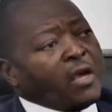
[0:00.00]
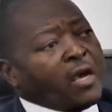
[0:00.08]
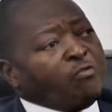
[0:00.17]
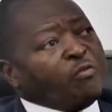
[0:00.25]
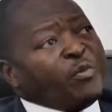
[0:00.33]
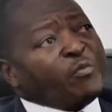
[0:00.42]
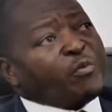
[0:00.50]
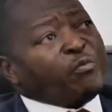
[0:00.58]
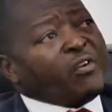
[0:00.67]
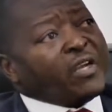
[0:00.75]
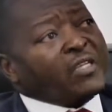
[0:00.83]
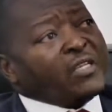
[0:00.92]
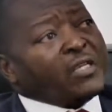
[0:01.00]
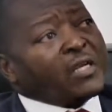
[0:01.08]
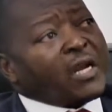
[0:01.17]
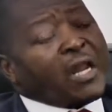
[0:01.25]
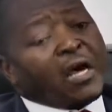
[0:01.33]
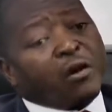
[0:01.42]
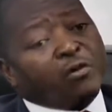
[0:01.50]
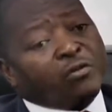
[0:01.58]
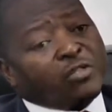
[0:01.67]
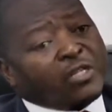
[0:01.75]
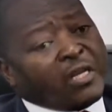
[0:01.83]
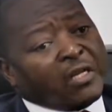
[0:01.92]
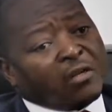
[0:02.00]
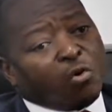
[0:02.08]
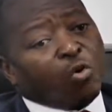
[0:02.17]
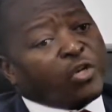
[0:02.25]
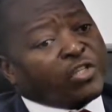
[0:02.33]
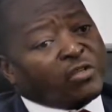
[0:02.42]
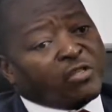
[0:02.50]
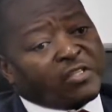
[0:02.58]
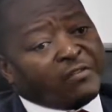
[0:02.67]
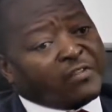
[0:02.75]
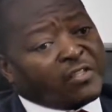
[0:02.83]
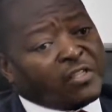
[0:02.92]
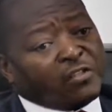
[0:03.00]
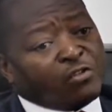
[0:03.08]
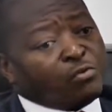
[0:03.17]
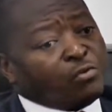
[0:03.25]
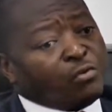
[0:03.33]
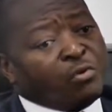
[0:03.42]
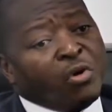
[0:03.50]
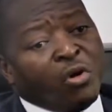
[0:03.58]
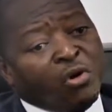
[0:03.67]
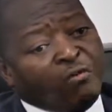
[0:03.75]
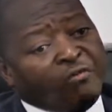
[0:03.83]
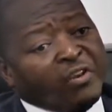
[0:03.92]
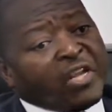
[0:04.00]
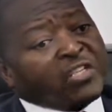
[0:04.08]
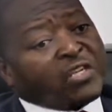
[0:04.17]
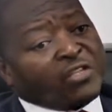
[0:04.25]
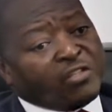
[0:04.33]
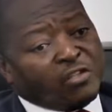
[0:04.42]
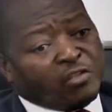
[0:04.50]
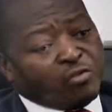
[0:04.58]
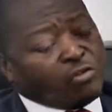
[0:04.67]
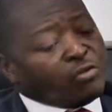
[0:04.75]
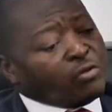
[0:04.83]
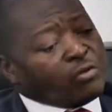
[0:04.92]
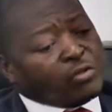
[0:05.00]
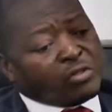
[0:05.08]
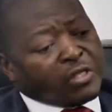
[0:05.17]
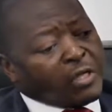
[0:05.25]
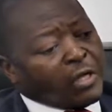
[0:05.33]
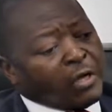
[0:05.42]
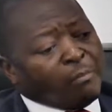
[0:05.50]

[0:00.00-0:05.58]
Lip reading: And we've been providing cloud and co-location services to financial institutions,